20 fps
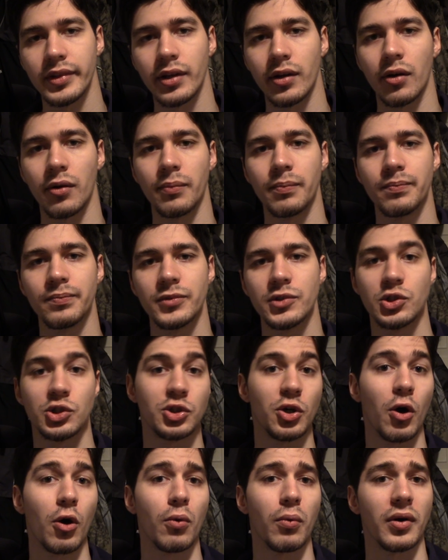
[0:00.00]
you know,
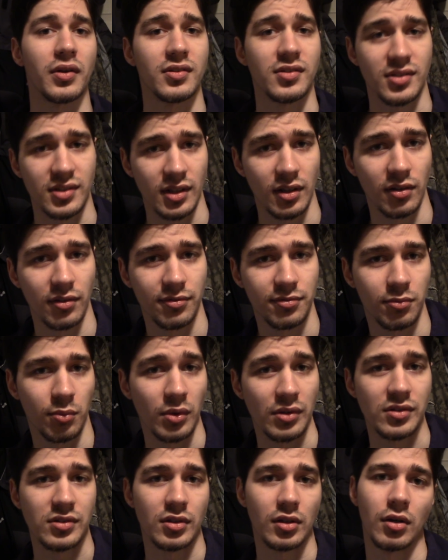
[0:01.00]
show oneself
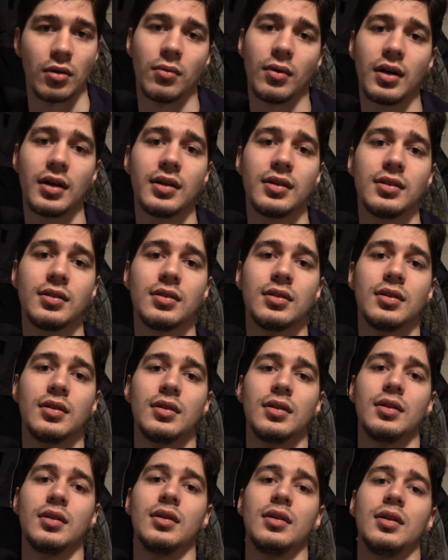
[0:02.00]
once in a while,
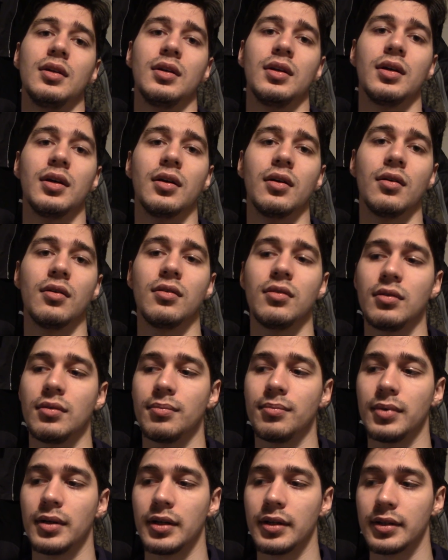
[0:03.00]
you know,
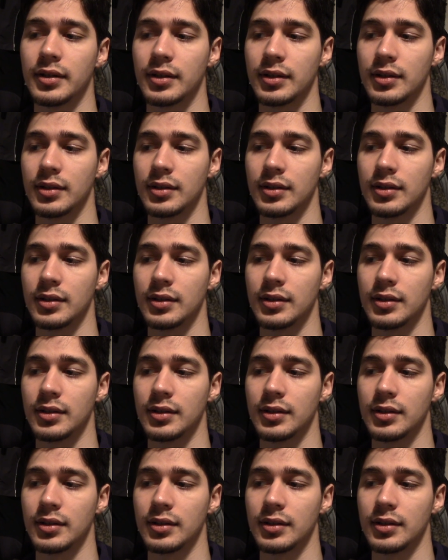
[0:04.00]
but